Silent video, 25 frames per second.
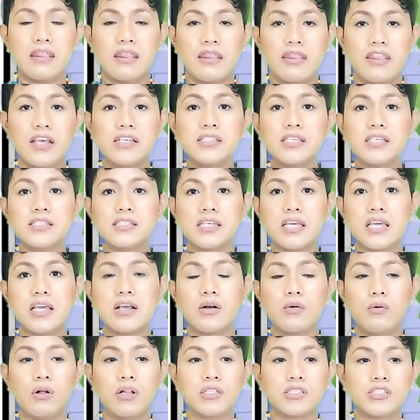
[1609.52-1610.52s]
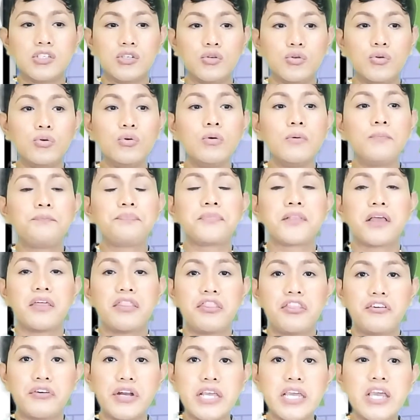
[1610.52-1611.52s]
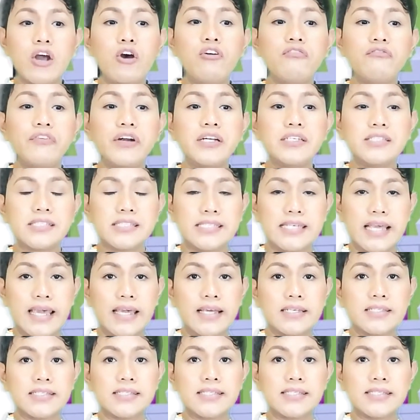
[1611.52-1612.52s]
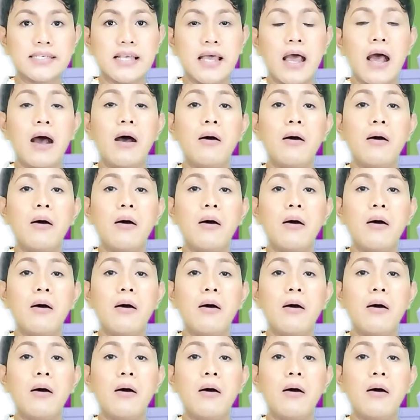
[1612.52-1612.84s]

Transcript: this is equal to 3 over 6